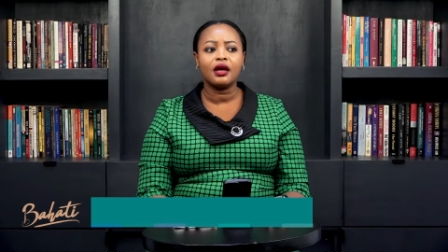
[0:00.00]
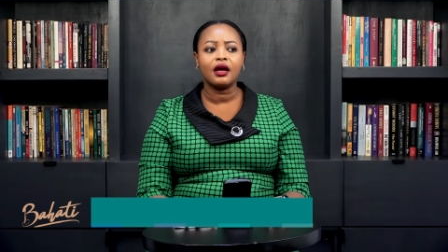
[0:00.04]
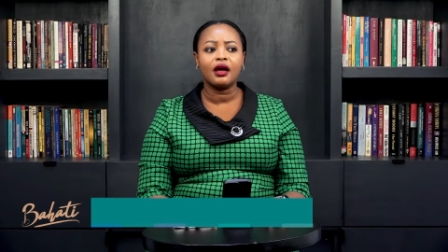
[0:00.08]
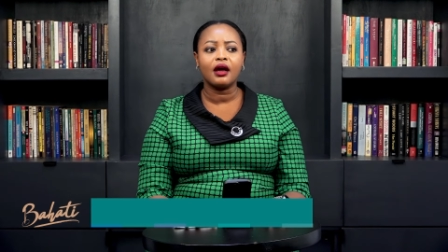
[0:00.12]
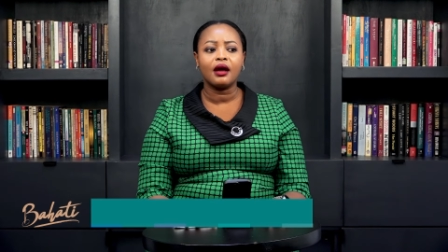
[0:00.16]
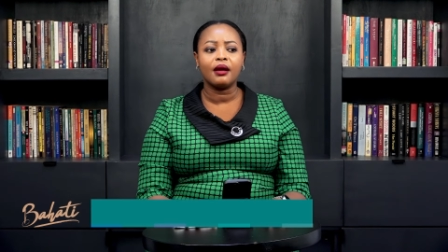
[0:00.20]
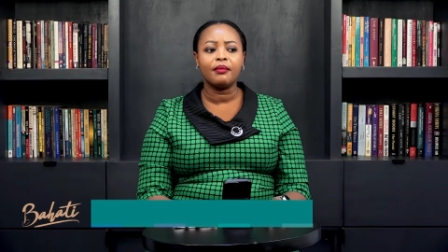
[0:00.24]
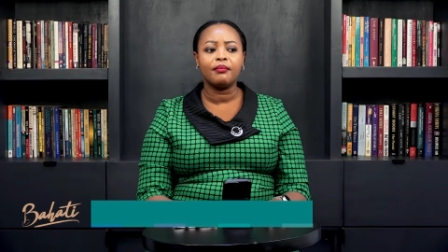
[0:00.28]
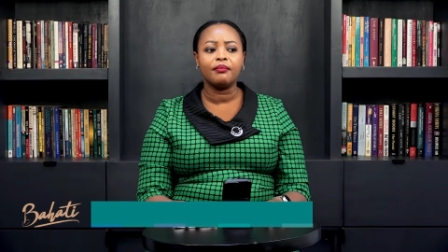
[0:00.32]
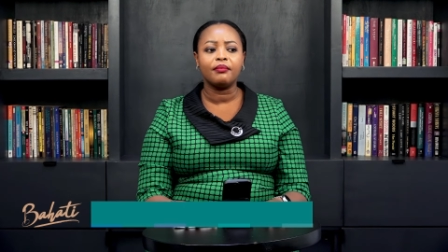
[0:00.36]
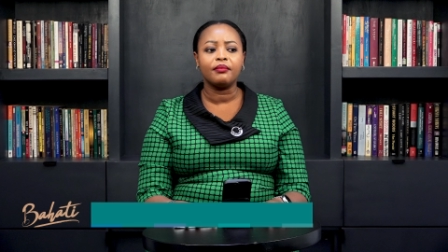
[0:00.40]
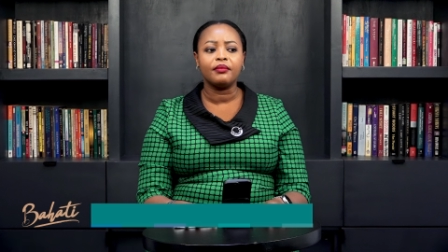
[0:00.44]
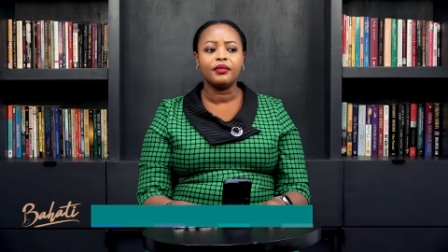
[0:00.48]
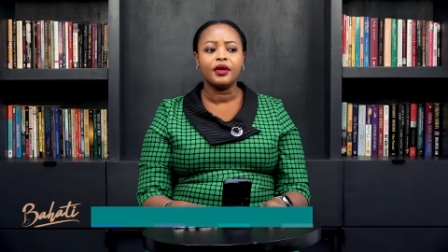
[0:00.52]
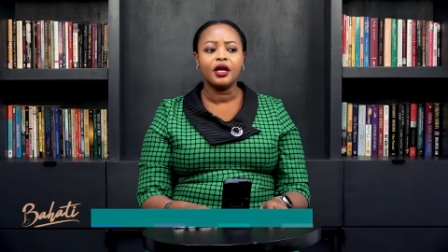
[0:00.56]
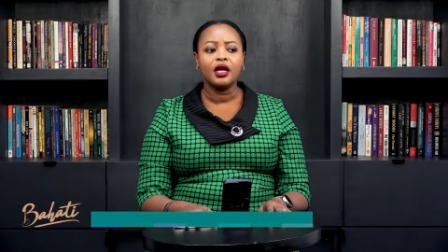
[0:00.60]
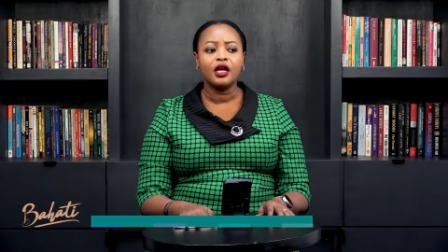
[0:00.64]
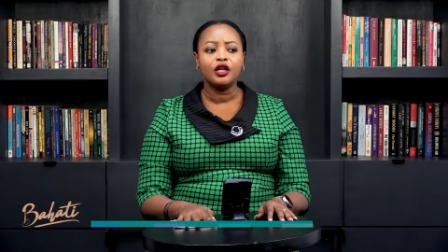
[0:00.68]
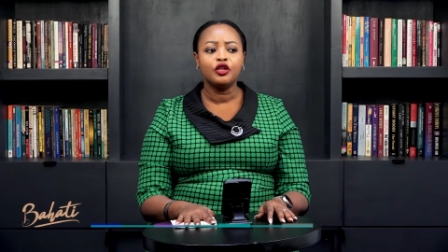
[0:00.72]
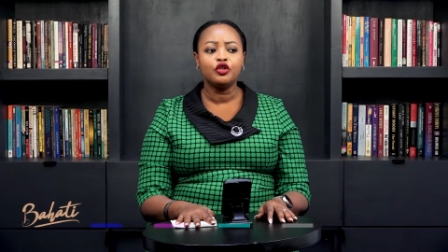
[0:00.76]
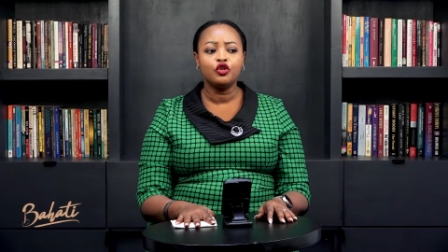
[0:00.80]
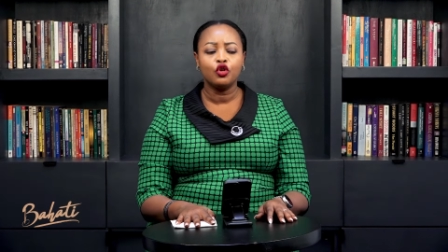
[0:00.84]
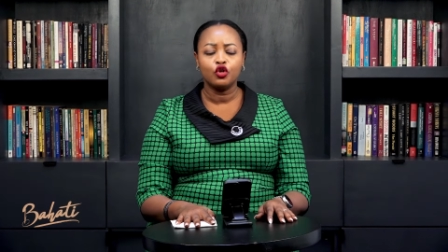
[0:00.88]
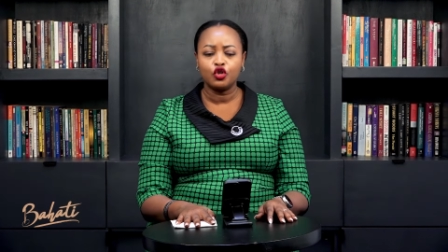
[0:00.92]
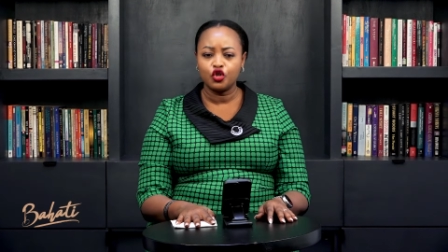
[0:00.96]
um,
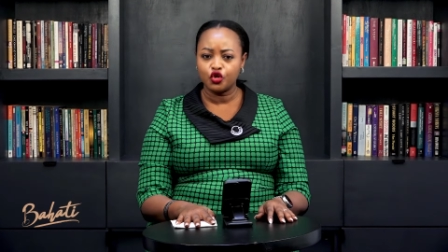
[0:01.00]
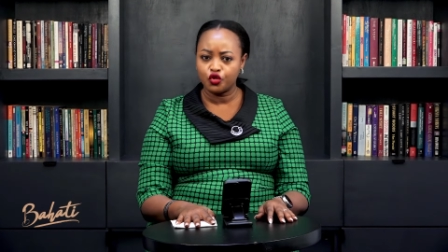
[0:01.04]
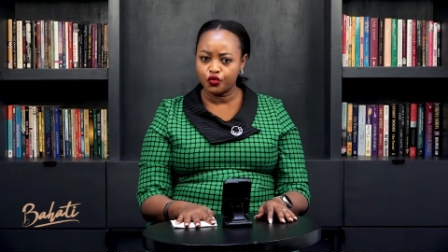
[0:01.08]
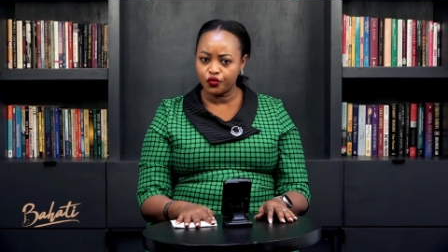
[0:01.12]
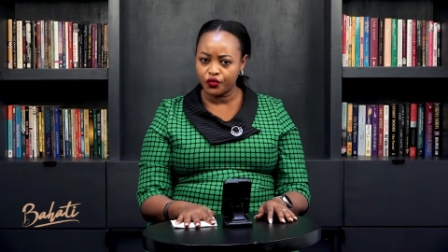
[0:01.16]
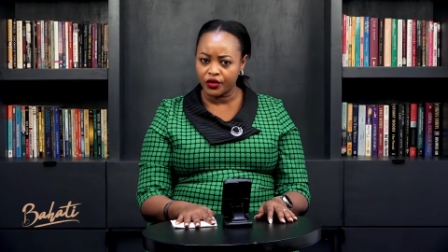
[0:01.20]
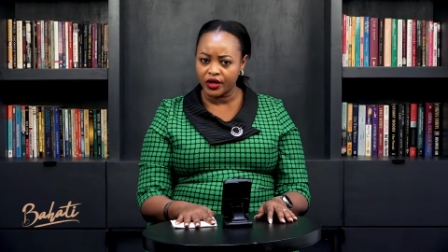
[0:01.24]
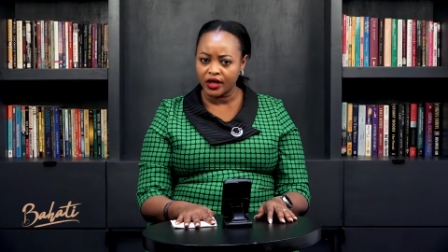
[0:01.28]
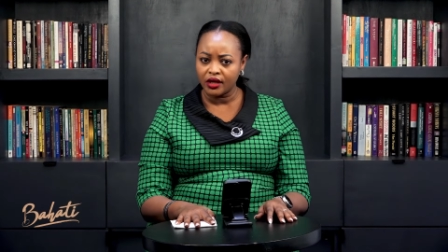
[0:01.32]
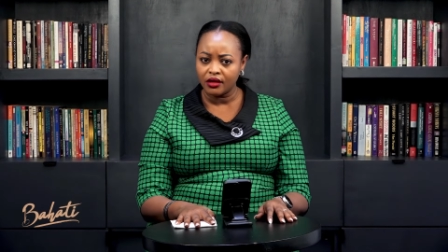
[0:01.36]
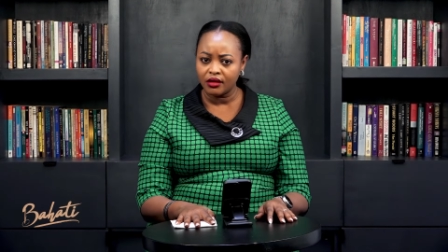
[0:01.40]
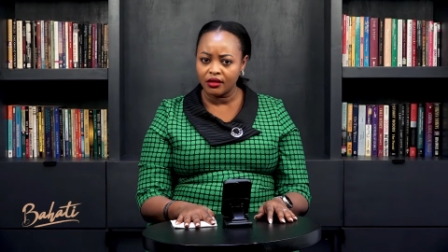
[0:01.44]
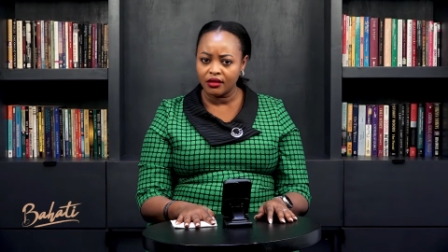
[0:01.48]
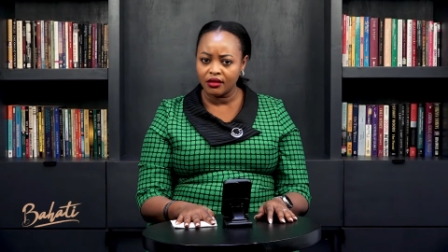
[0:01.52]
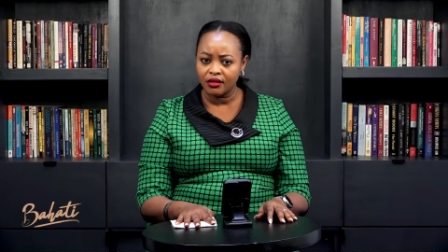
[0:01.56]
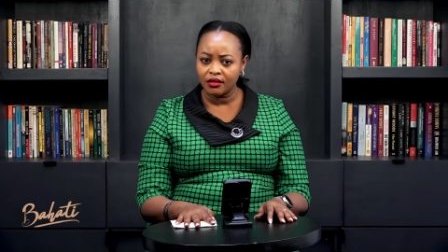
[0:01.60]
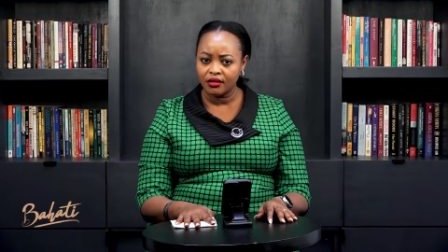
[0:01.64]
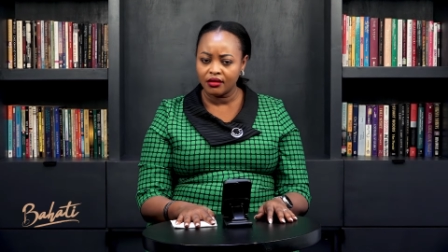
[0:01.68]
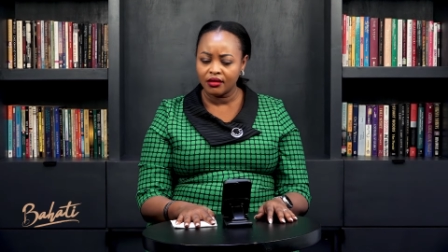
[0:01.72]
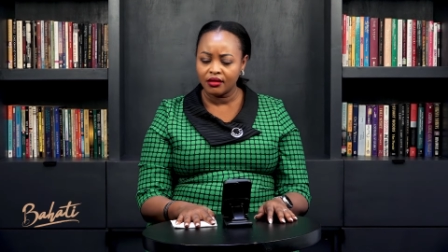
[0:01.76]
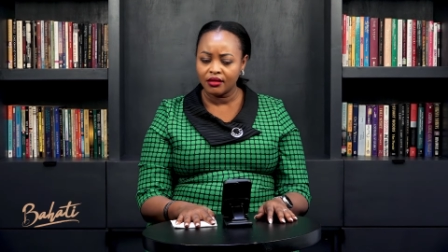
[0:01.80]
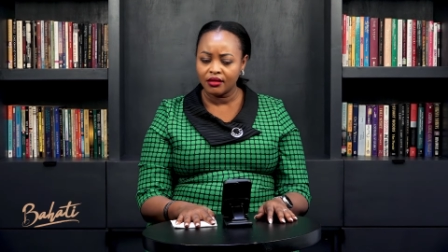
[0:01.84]
not real,